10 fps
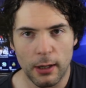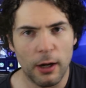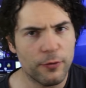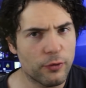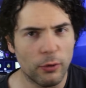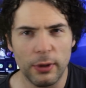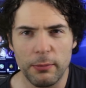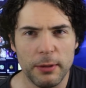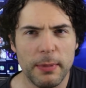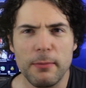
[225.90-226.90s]
After all, it
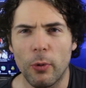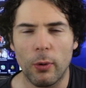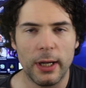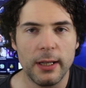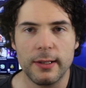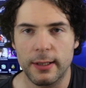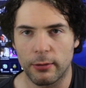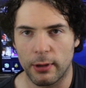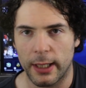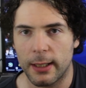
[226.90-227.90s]
would be more
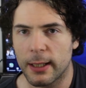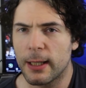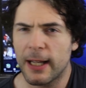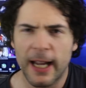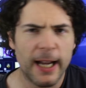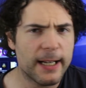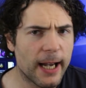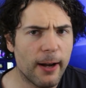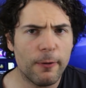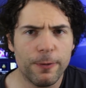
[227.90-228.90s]
Intel-like. And
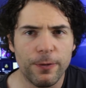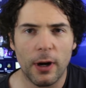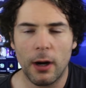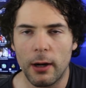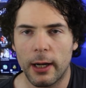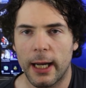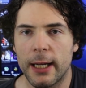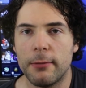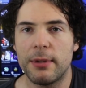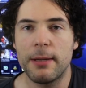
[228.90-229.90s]
how far are A
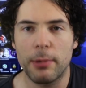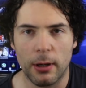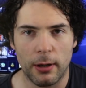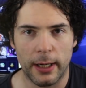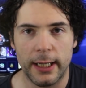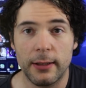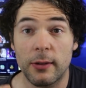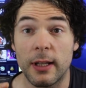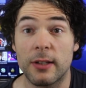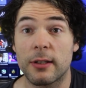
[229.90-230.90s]
M D behind
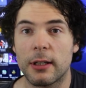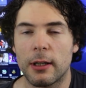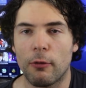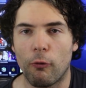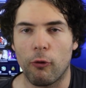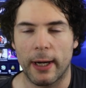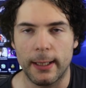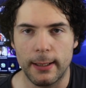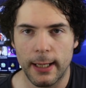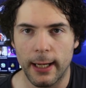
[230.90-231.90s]
this right
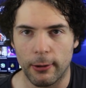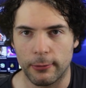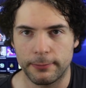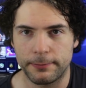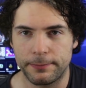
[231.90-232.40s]
now?